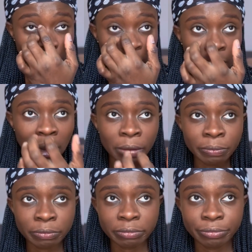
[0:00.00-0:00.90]

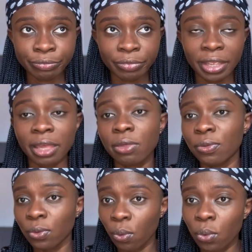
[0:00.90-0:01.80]
um, get to
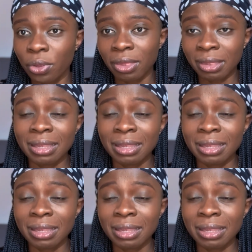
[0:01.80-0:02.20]
know what the,